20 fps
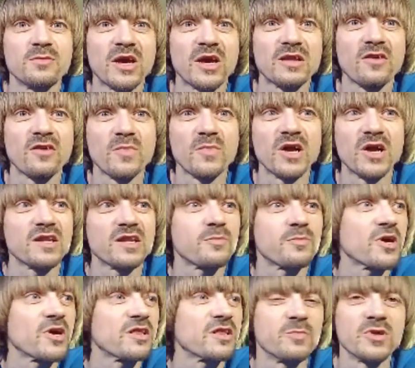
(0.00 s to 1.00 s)
make enough money
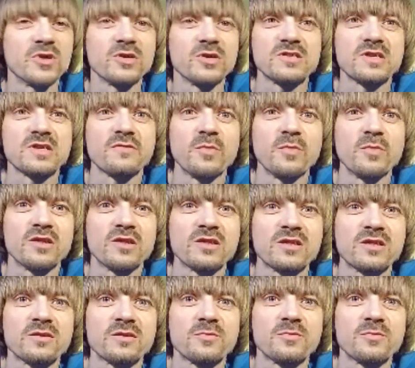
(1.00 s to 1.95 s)
to pay the bills every month.